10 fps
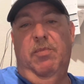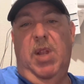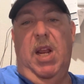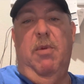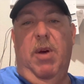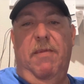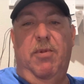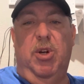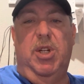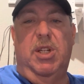anyway, if
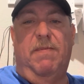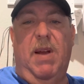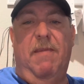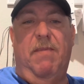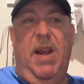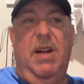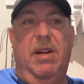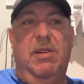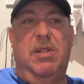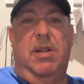you're a Justified fan,
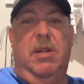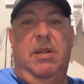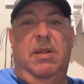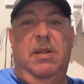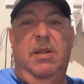here's a,